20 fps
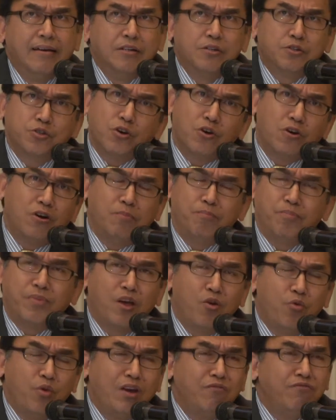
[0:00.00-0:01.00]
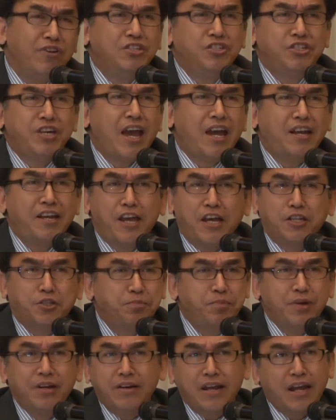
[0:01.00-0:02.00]
So when we share the
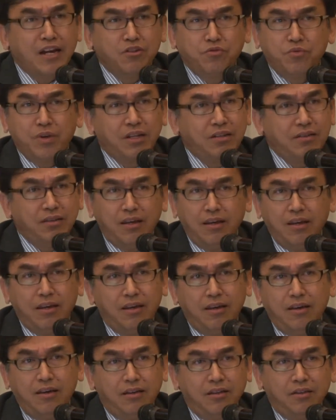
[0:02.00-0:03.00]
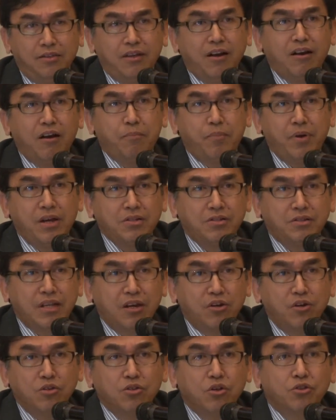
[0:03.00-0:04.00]
experience with the therapists
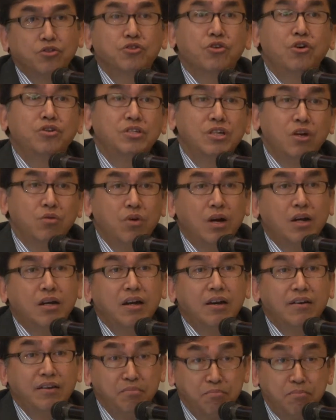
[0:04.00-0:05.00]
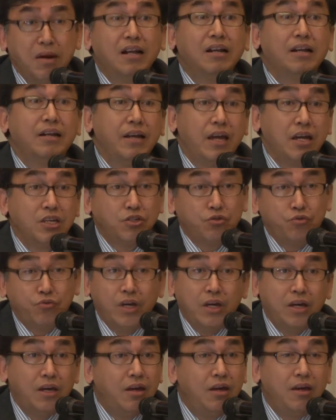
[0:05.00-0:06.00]
and also social worker in Bangladesh,
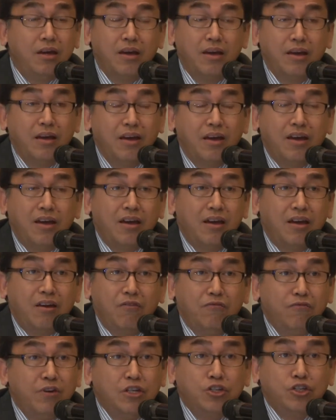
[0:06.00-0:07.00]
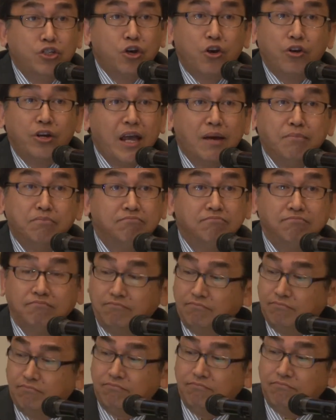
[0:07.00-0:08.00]
we show them
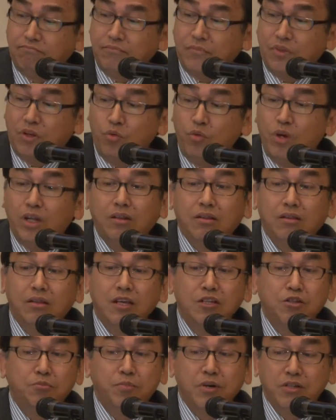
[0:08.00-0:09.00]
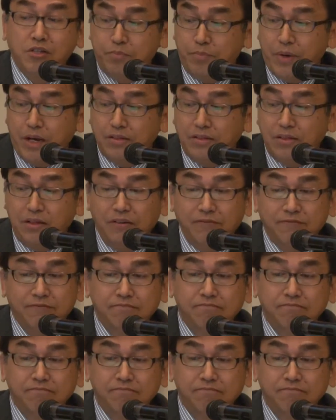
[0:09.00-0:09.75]
with this perspective.